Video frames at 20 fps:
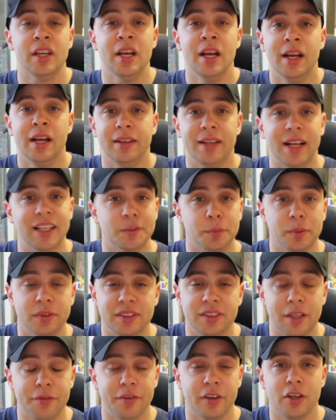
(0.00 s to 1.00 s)
that
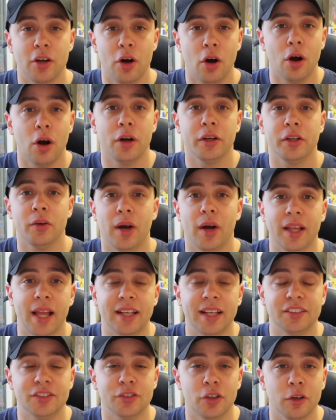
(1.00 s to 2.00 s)
specific card? Do I like
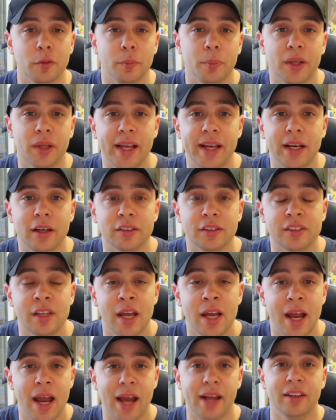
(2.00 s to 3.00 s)
certain players?
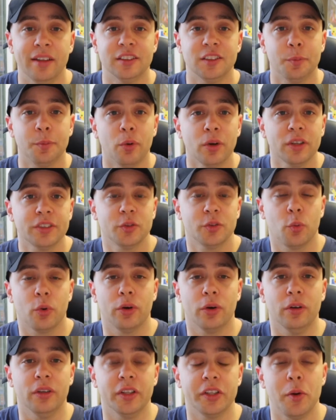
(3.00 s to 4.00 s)
In the sports
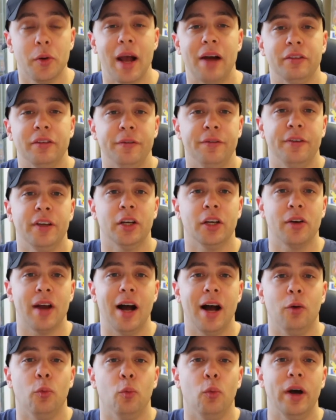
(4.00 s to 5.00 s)
world, you have to figure
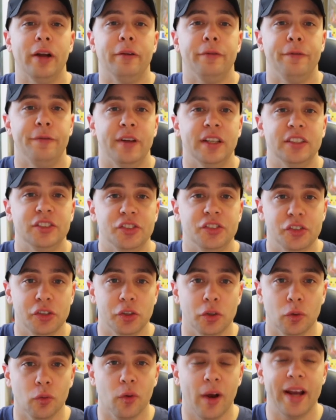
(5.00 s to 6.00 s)
out what fits
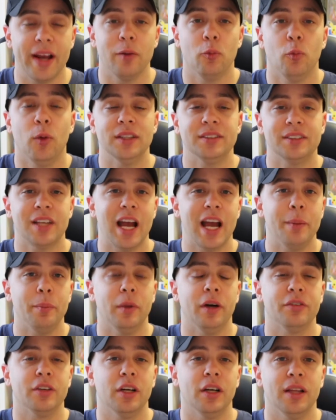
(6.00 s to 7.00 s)
you, right? What type
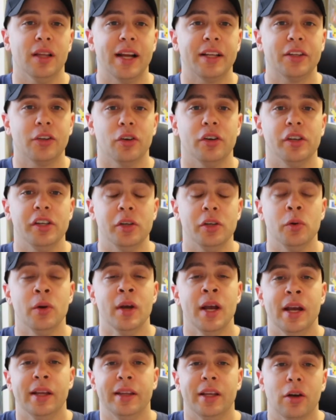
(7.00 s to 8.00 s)
of collector are you?
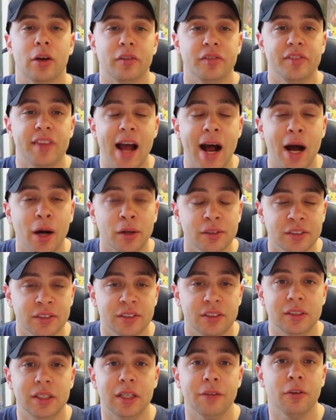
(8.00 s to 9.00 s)
There are thousands
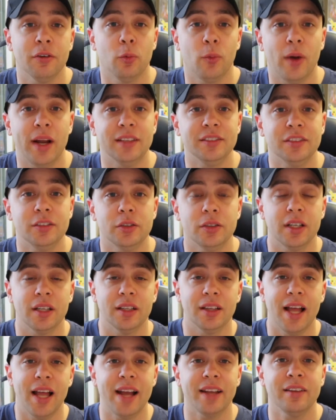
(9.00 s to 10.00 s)
of different ways to
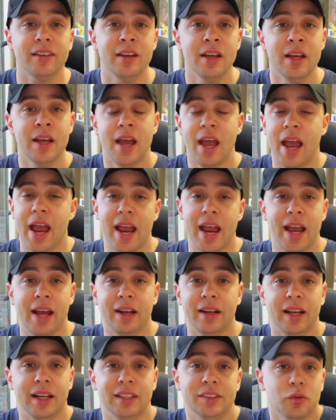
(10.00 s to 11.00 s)
collect, and
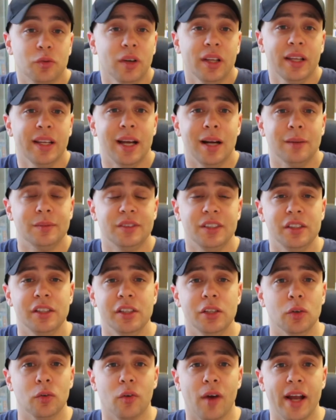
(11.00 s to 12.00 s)
it's really up to
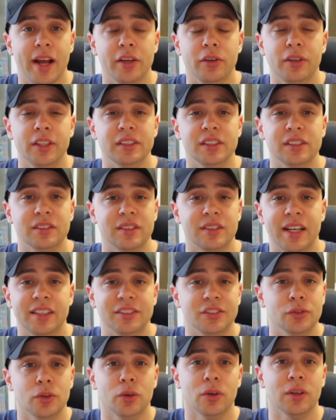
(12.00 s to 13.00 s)
you, right? You could just like
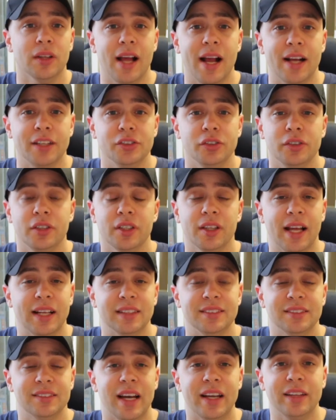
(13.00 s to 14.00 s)
Snorlax, you could like
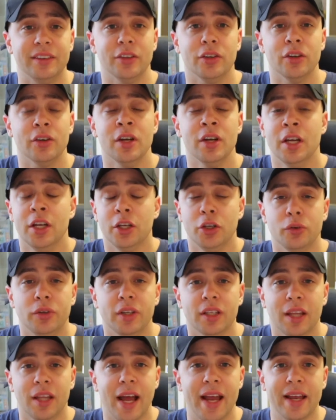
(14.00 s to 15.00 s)
Scyther, you
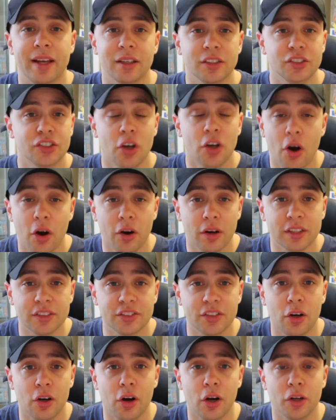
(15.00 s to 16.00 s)
could like
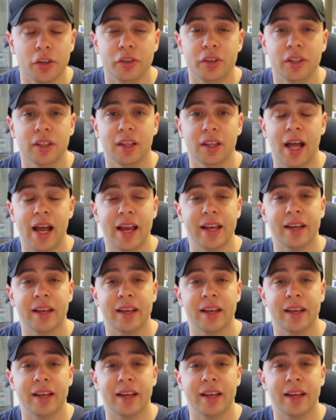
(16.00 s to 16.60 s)
Charizard, you could like